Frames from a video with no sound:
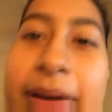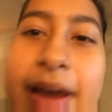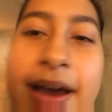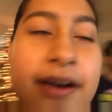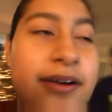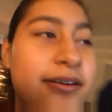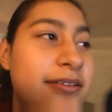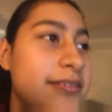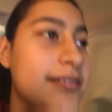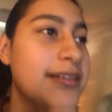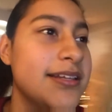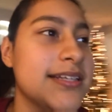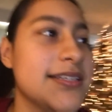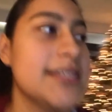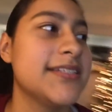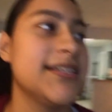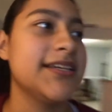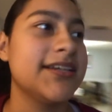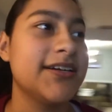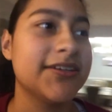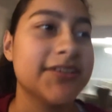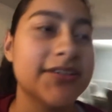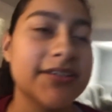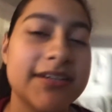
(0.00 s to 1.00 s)
out this
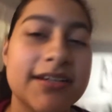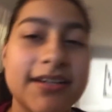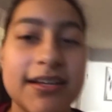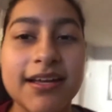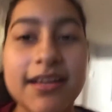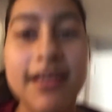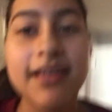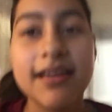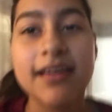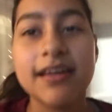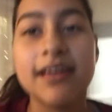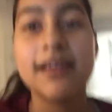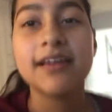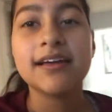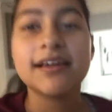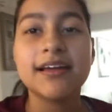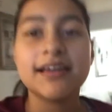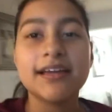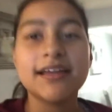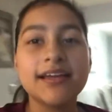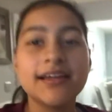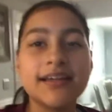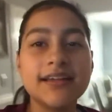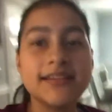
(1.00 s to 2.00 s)
year.
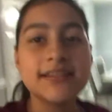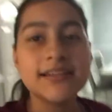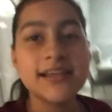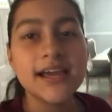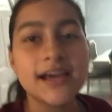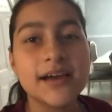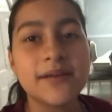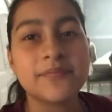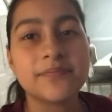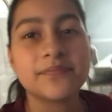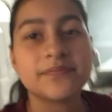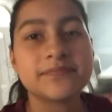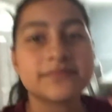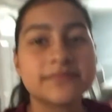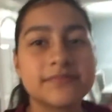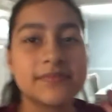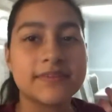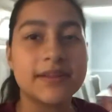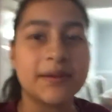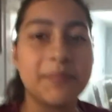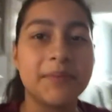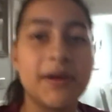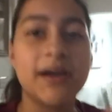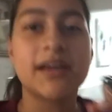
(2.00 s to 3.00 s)
And yeah,
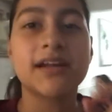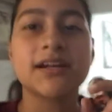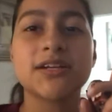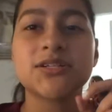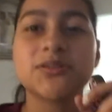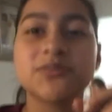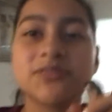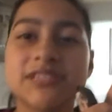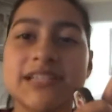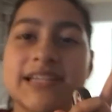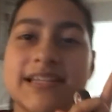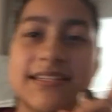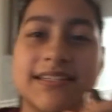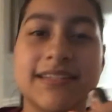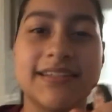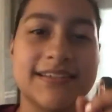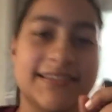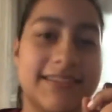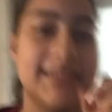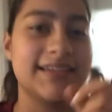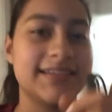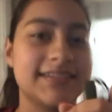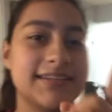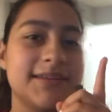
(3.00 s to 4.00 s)
I'm not going to show us dancing
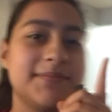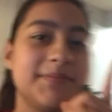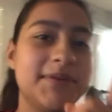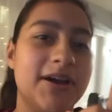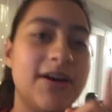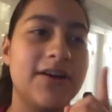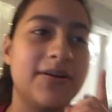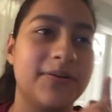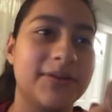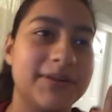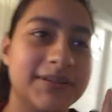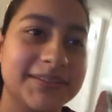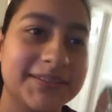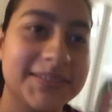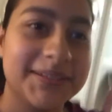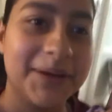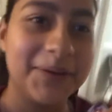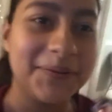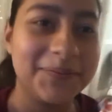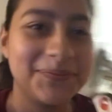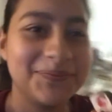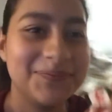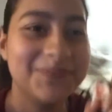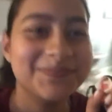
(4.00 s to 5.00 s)
because that's going to be awkward. So